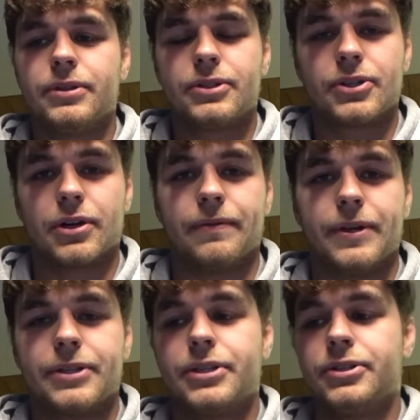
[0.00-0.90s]

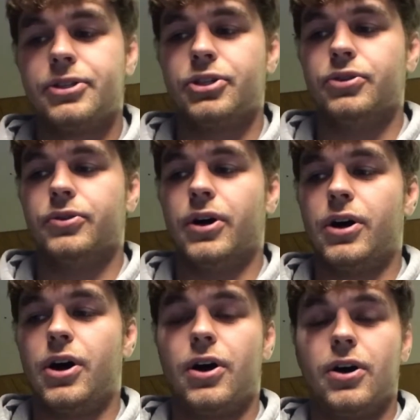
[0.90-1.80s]
service to
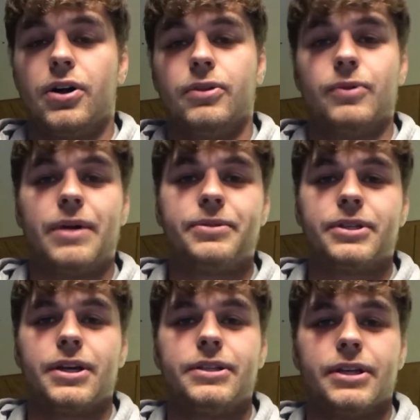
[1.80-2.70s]
all
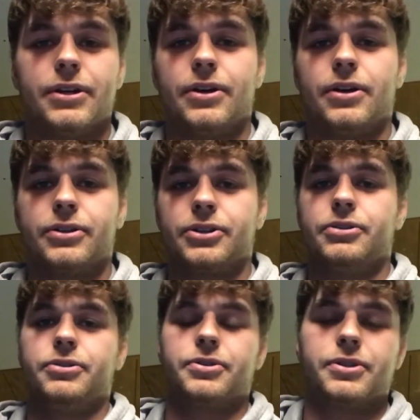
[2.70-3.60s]
websites and all
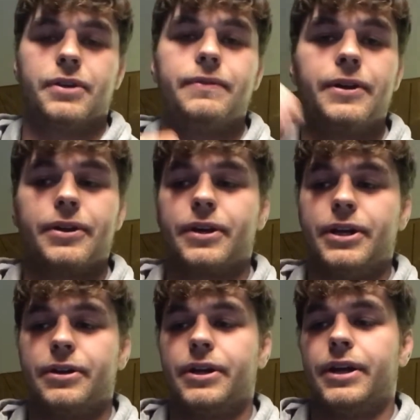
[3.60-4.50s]
users of their
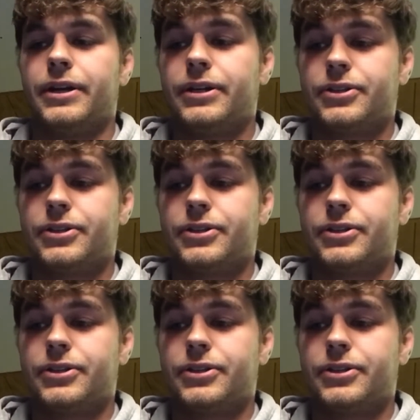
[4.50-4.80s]
internet